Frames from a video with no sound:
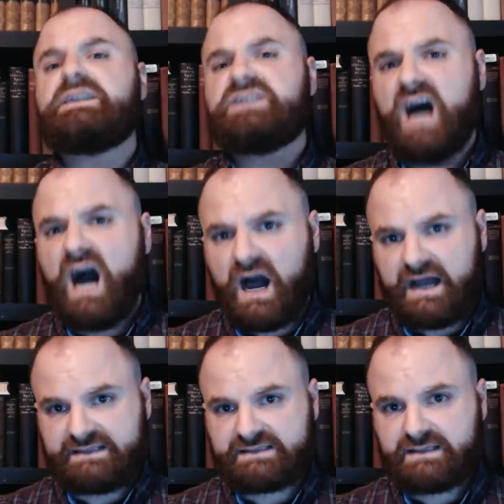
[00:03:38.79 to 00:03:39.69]

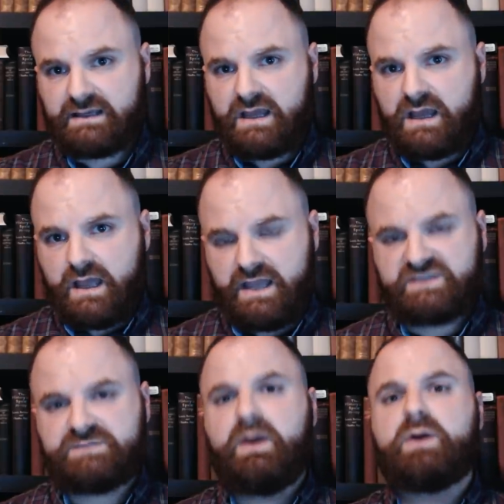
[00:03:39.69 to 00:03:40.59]
cause
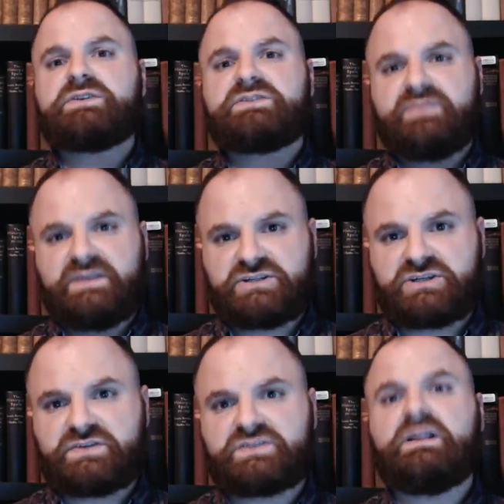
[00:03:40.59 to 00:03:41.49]
exposed
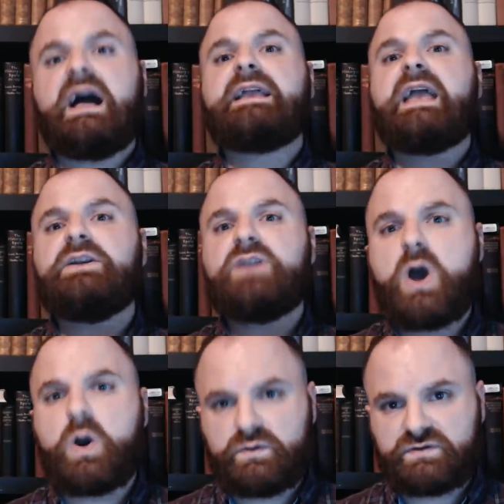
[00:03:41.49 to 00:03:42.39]
features like a
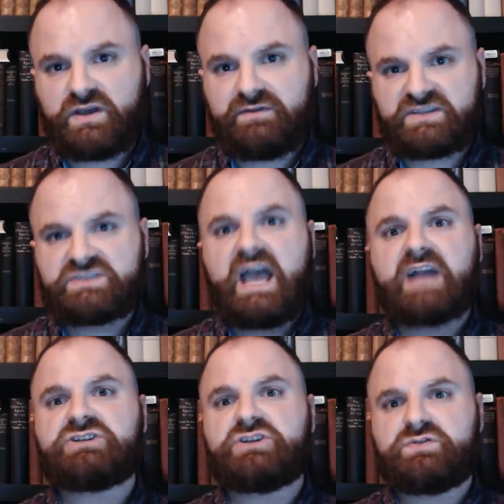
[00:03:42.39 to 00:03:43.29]
nose of a
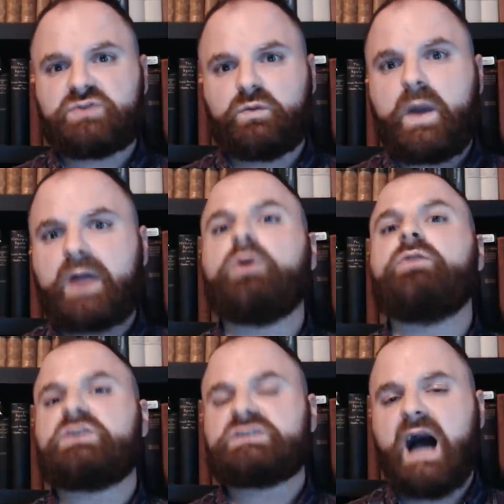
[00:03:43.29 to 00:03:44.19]
statue to wear
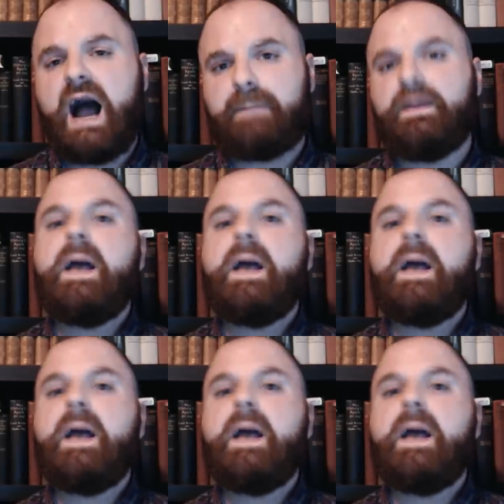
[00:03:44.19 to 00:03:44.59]
over time.